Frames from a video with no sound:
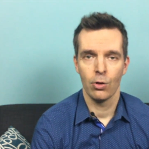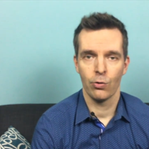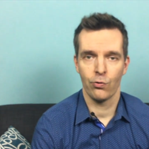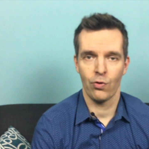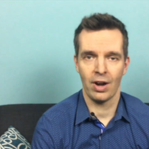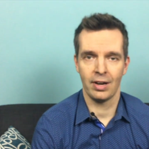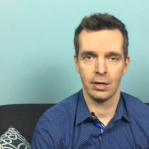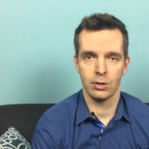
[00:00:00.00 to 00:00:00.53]

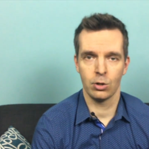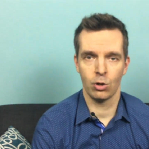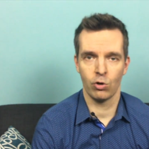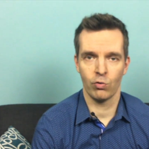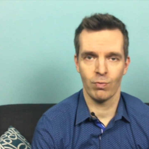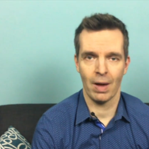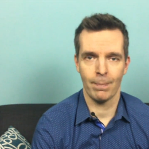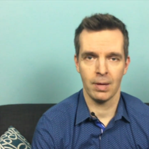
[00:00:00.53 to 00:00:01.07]
phrenic
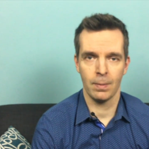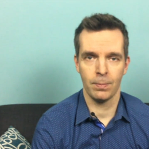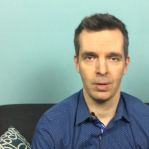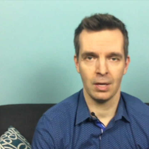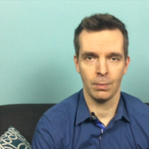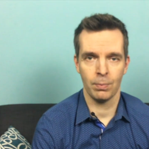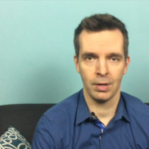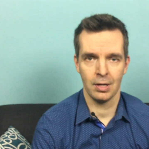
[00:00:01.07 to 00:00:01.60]
nerve might be
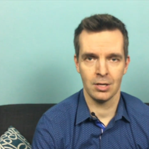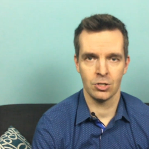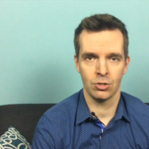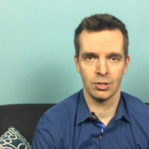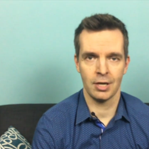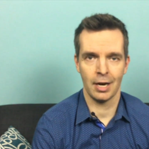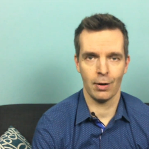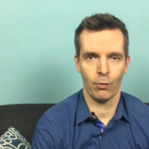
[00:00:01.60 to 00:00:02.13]
being pinched,
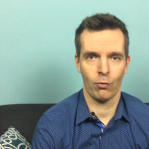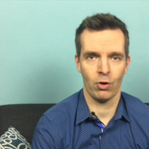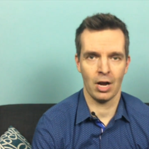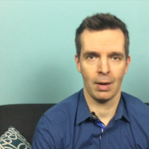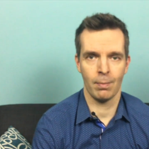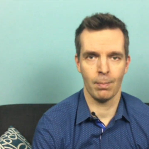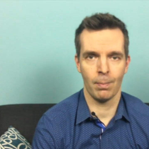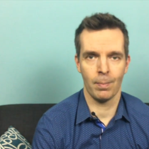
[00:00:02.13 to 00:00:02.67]
your
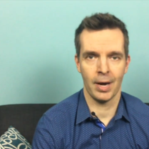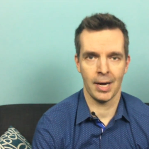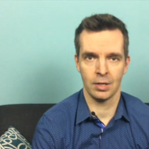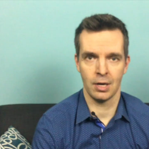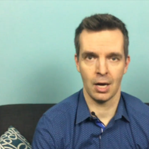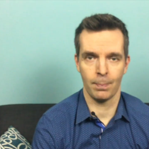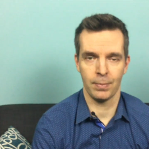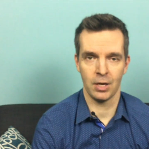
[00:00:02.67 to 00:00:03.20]
diaphragm might
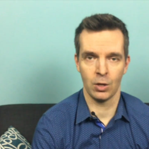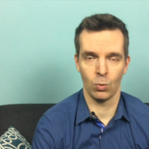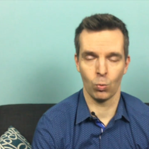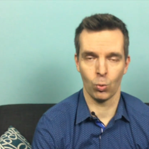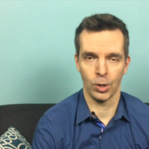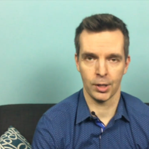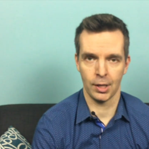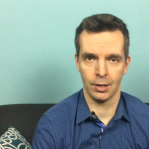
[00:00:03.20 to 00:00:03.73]
not be
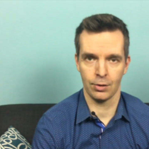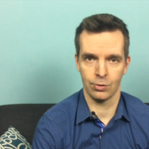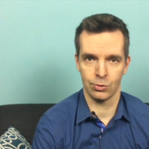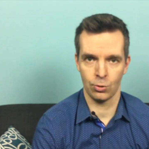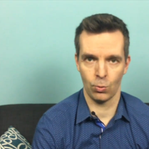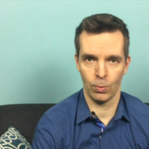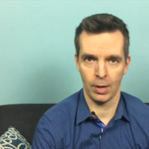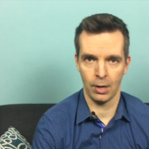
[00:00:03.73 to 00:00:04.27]
working
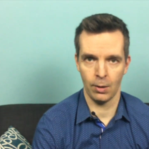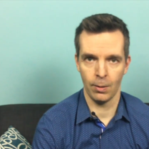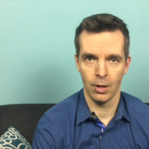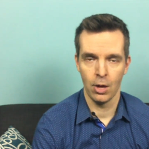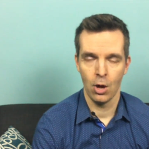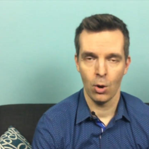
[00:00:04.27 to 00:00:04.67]
so well.